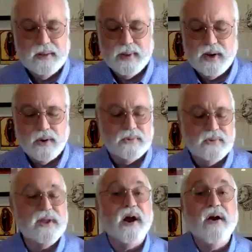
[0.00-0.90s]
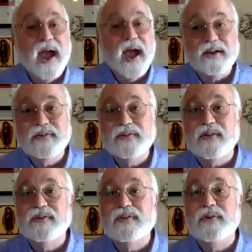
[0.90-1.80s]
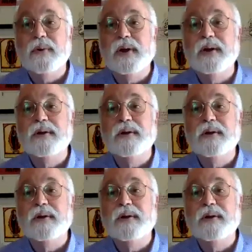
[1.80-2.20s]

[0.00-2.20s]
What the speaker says: but only our access to it.